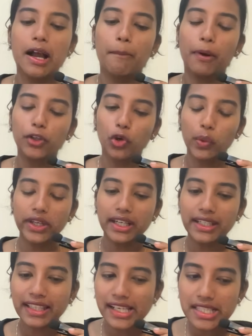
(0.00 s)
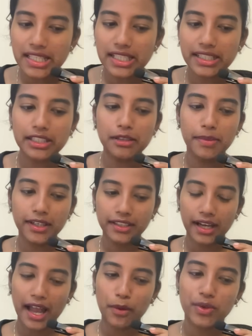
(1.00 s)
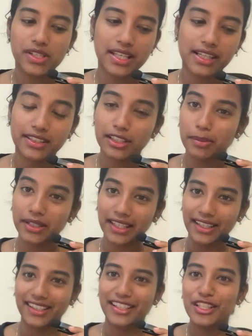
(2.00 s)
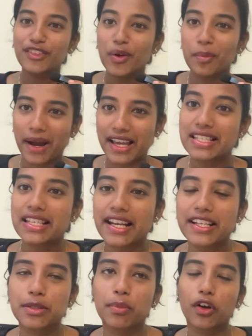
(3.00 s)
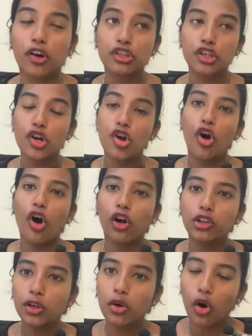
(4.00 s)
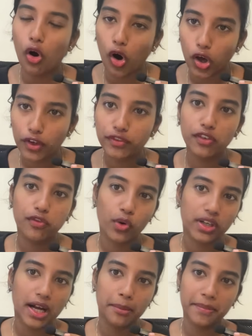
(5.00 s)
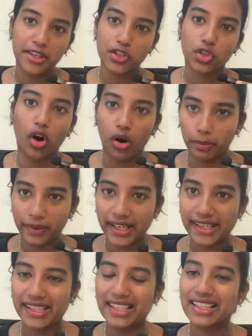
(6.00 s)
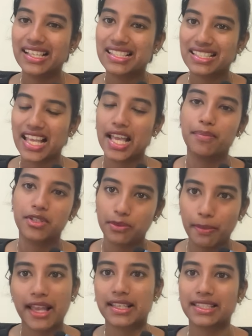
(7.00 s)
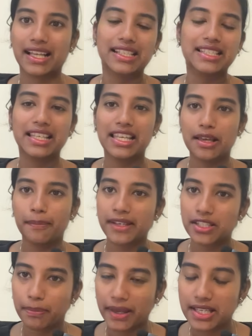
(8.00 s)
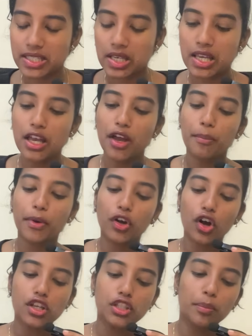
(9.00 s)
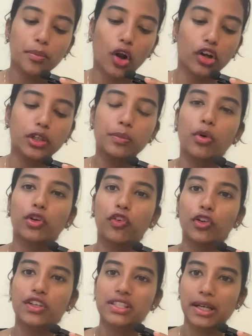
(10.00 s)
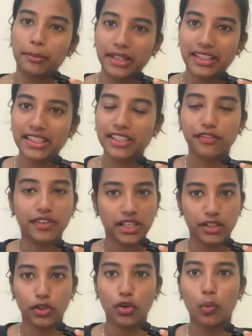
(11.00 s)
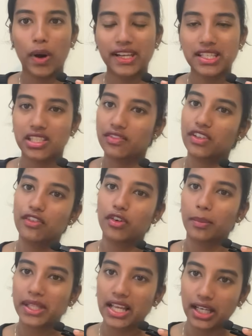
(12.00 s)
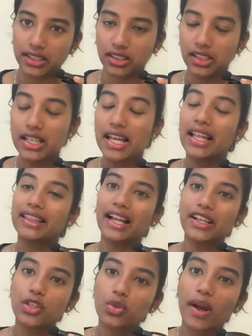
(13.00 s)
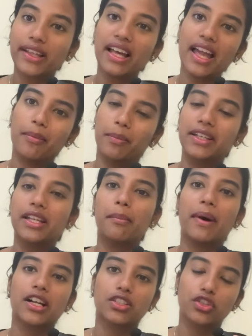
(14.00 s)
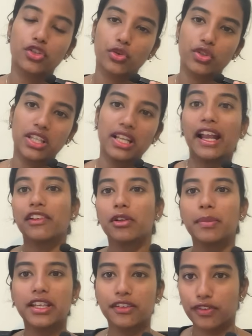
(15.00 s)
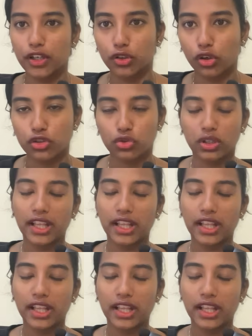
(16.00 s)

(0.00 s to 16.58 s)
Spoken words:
But over here, there is a little bit, I would say a little bit hindrance from my side is because although all of the four companies operate in the same space, that is the EMS space, because the product portfolio is completely different, one is different from the other. That is why the EBITDA margins you see, it will be different also.